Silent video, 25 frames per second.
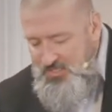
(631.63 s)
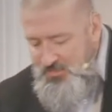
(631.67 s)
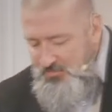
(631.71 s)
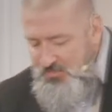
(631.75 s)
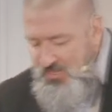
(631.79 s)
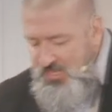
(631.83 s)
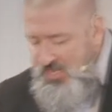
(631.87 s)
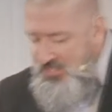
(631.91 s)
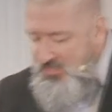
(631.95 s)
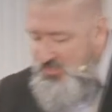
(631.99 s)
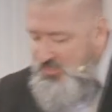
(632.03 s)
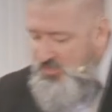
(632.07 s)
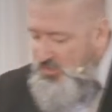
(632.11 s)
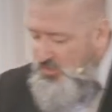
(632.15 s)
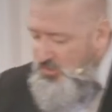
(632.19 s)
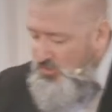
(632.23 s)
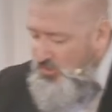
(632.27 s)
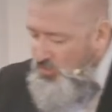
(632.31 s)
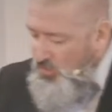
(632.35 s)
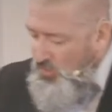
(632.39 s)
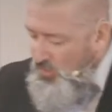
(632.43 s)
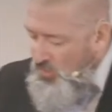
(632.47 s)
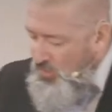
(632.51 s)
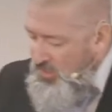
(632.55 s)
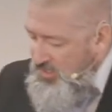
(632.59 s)
him as the
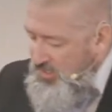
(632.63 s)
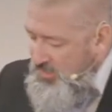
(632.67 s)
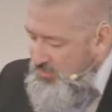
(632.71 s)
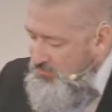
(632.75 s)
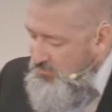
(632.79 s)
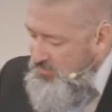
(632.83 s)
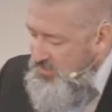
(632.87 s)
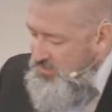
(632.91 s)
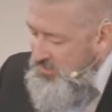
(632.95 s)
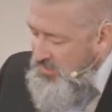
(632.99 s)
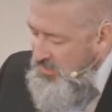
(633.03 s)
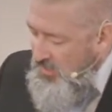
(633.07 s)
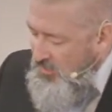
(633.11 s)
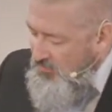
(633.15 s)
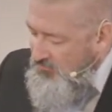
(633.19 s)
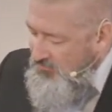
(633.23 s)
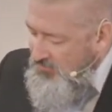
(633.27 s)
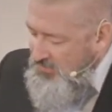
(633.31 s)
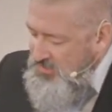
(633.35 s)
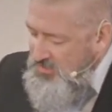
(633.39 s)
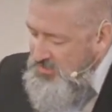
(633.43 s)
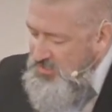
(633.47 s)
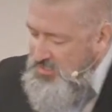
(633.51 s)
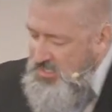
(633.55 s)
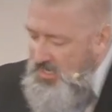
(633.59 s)
Lord
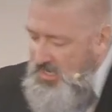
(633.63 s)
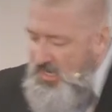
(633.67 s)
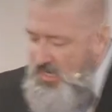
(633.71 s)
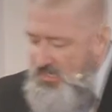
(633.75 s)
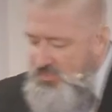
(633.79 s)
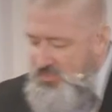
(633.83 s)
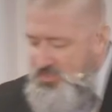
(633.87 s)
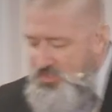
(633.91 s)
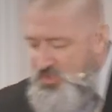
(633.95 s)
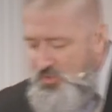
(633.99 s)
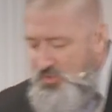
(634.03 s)
himself is God.